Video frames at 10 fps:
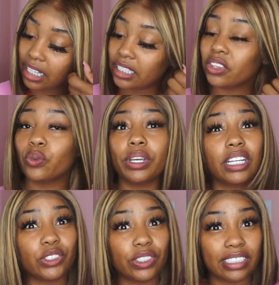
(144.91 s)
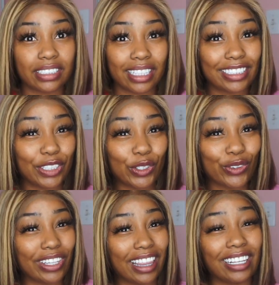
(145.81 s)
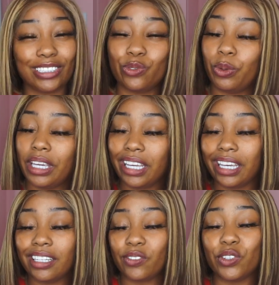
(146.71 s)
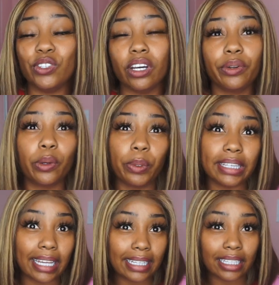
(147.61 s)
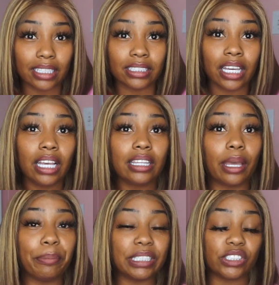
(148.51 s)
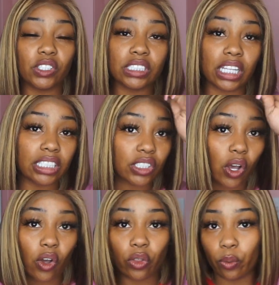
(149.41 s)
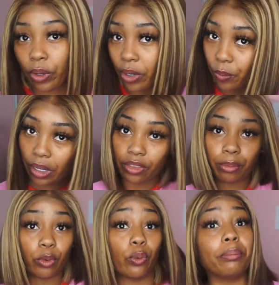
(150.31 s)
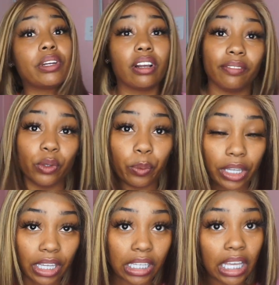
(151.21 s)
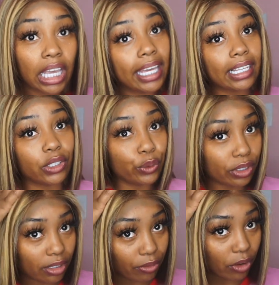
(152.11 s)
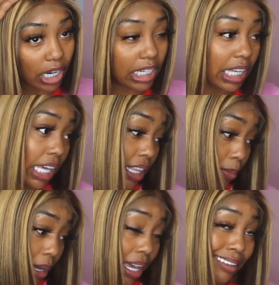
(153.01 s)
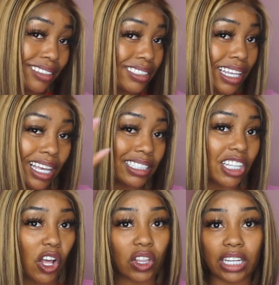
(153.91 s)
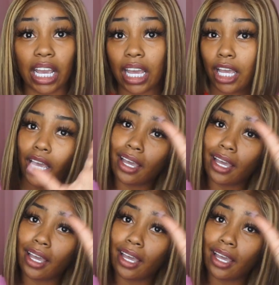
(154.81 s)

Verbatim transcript: A 360-degree lace wig, and if you don't know what that is, that means there's lace all the way around the perimeter of the wig, including the front and the back, the sides, all of that.